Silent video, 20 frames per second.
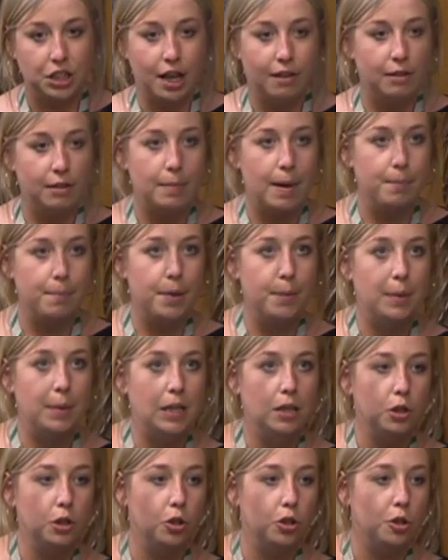I remember
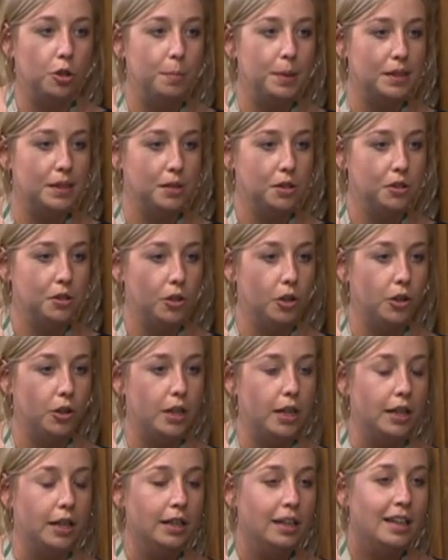being a local business
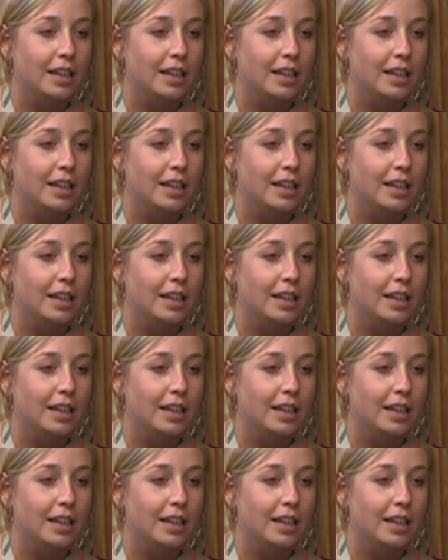owner